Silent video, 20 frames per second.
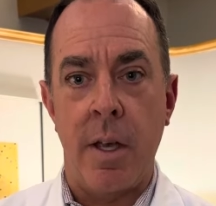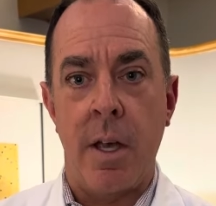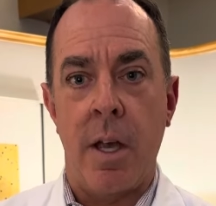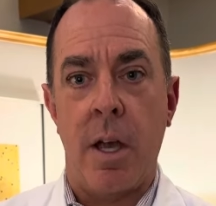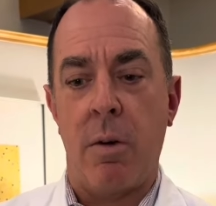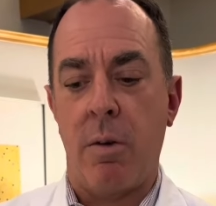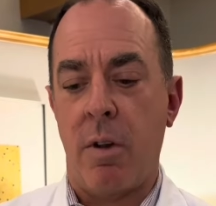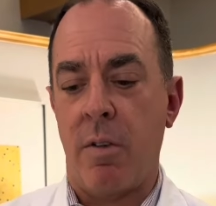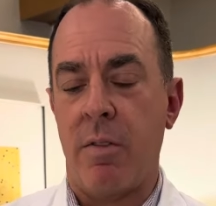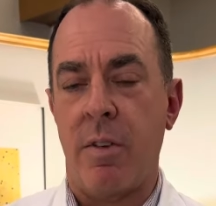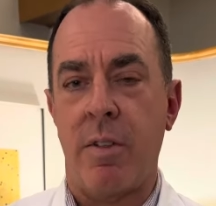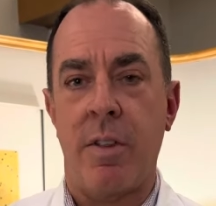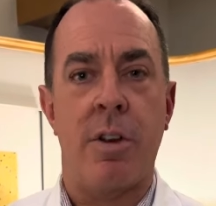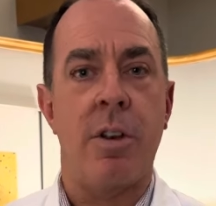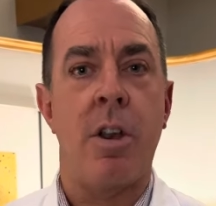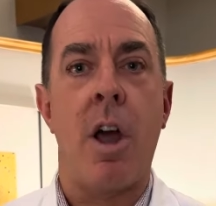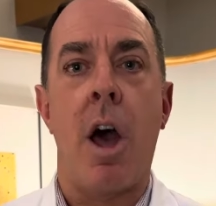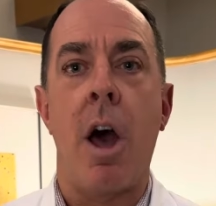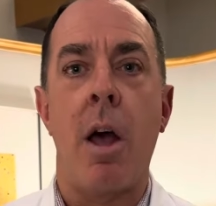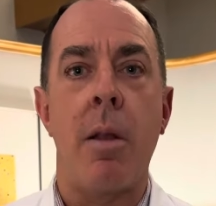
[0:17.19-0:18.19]
However, they're
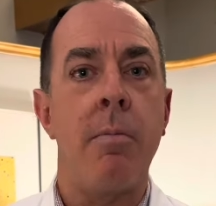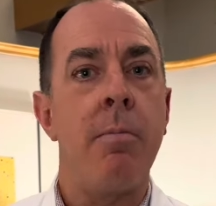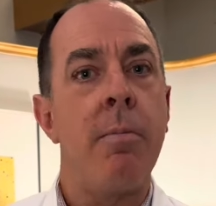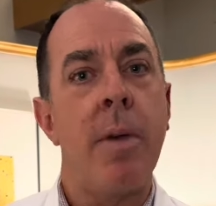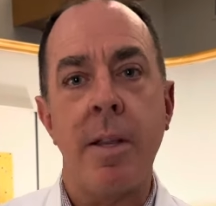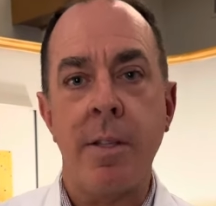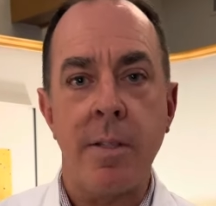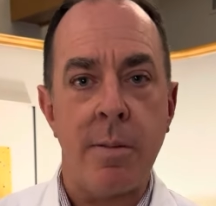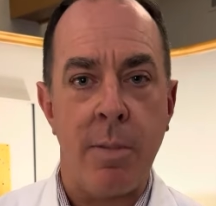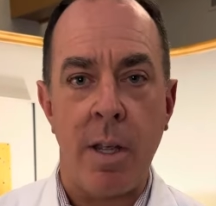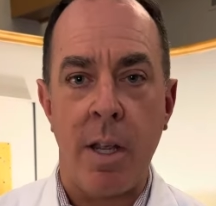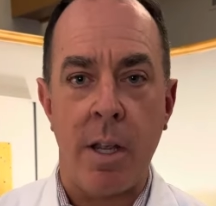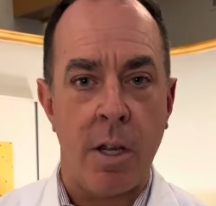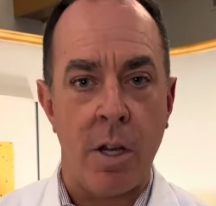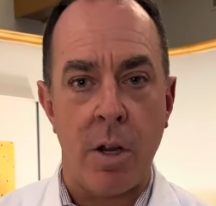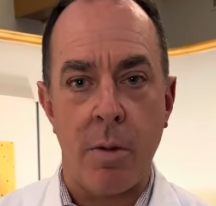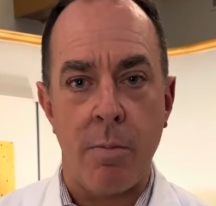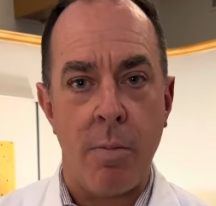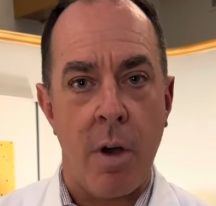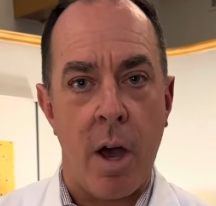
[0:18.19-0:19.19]
not meant to be in your
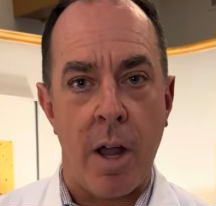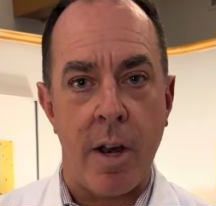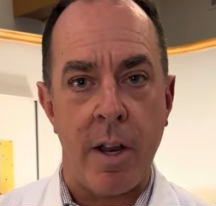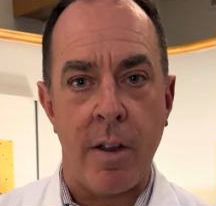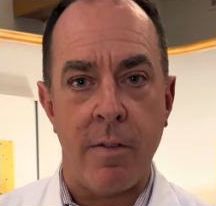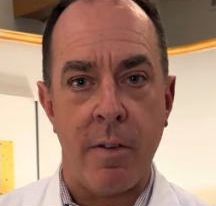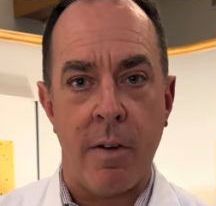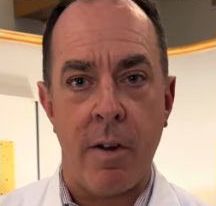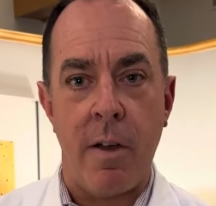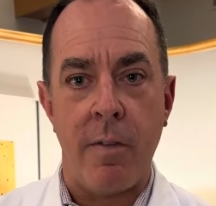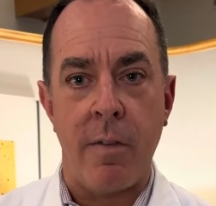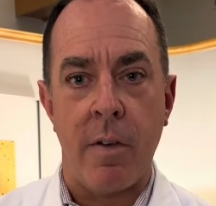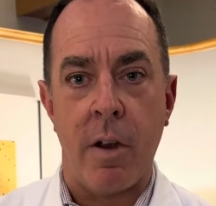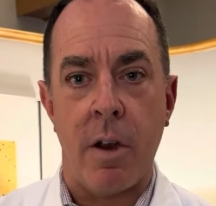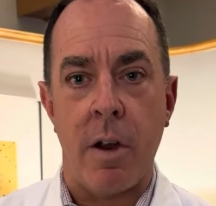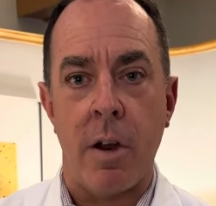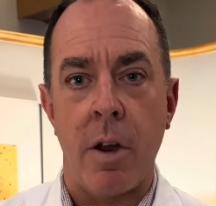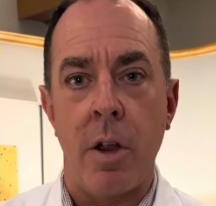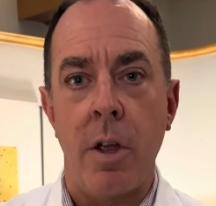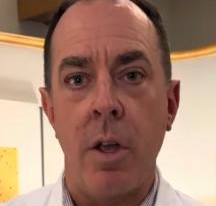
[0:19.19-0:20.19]
body
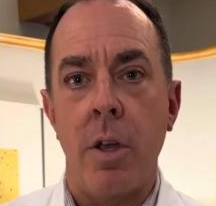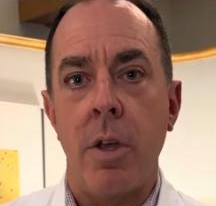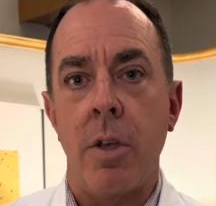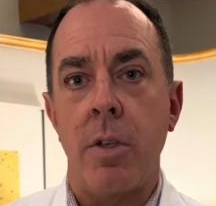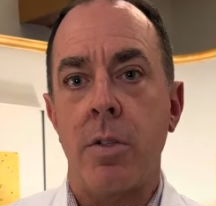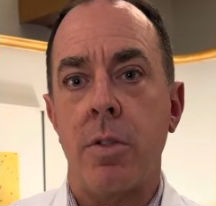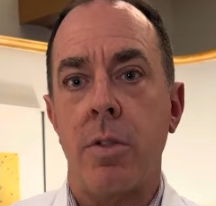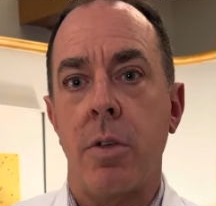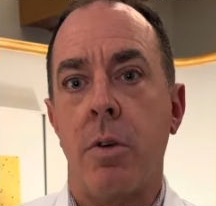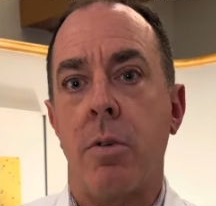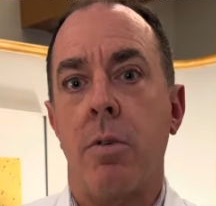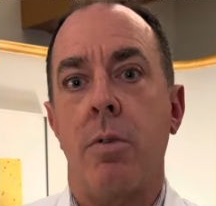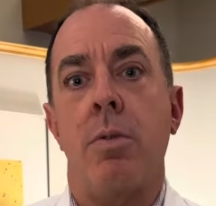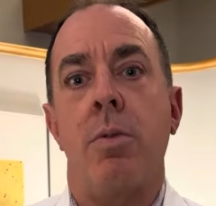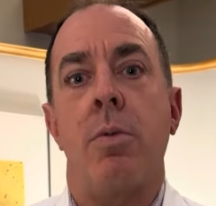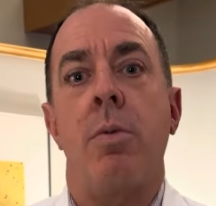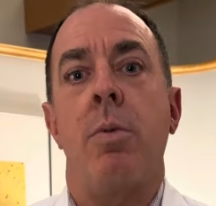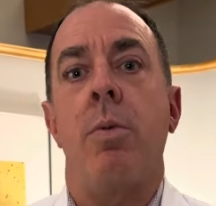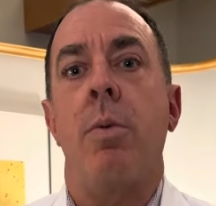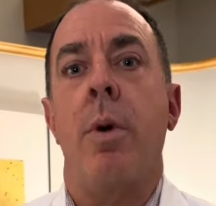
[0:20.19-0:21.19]
forever. So
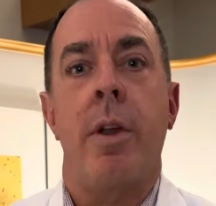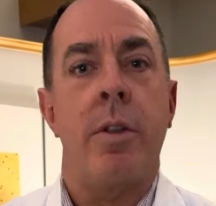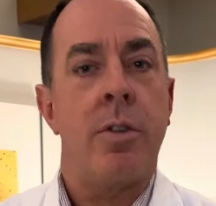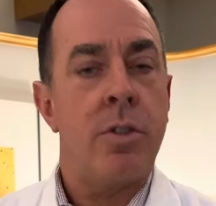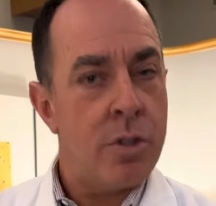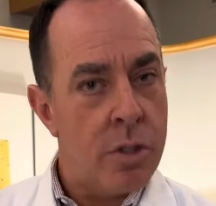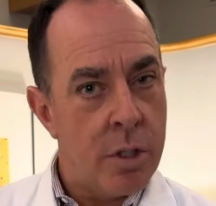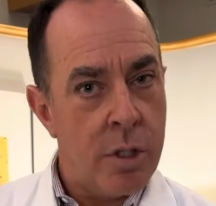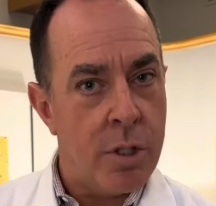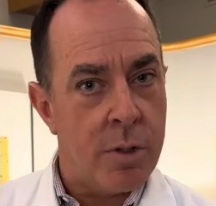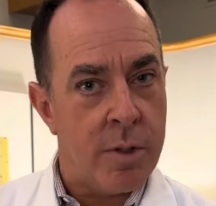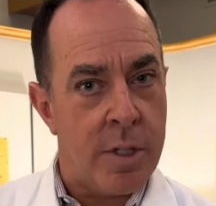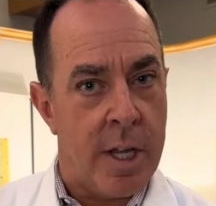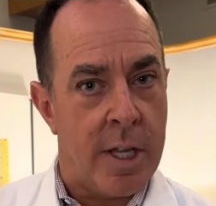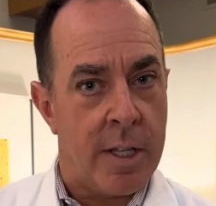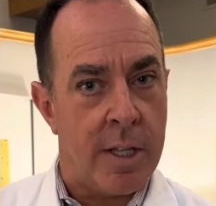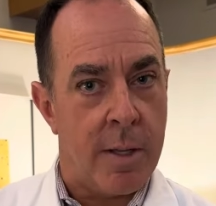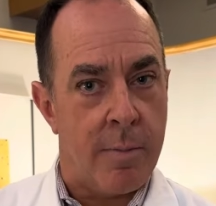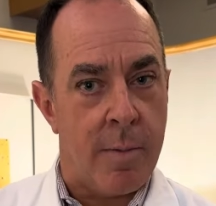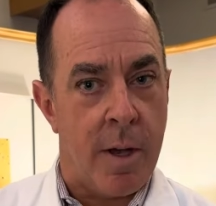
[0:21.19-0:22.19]
when should you take
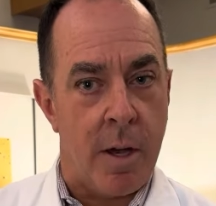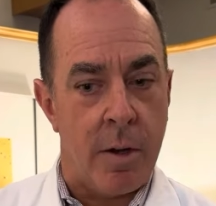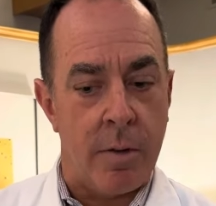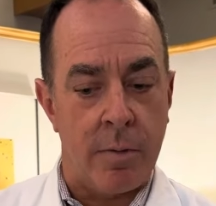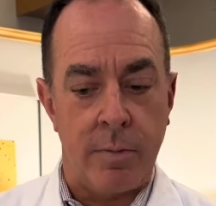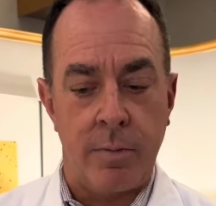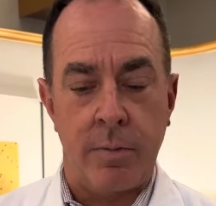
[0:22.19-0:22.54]
them out?